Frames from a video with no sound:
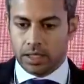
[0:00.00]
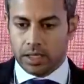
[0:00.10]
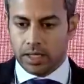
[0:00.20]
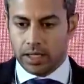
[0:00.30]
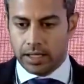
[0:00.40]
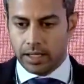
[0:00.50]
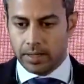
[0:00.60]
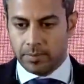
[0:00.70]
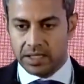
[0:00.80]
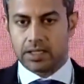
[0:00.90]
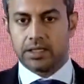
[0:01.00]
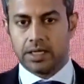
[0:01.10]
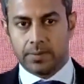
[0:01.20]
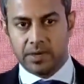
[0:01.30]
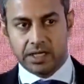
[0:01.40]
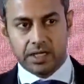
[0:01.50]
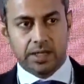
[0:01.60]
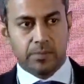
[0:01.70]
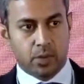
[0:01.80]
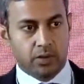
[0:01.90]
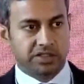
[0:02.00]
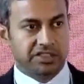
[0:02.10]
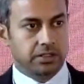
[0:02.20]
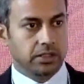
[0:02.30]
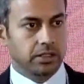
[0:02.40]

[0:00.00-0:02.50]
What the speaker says: But the updated imports